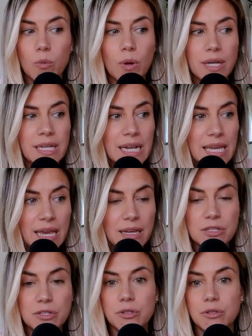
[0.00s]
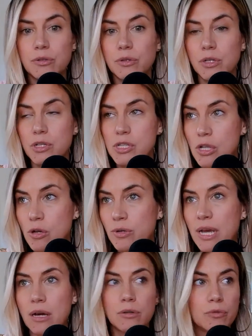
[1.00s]
What can I cancel, slow
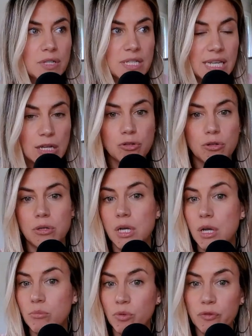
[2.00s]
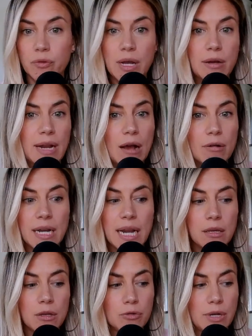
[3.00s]
down, reschedule, move around? How can
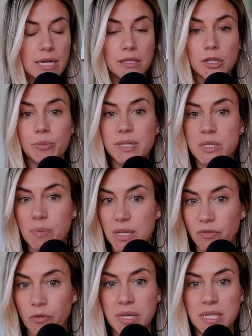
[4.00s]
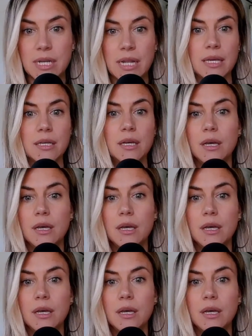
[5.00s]
I create a little bit of space for me today?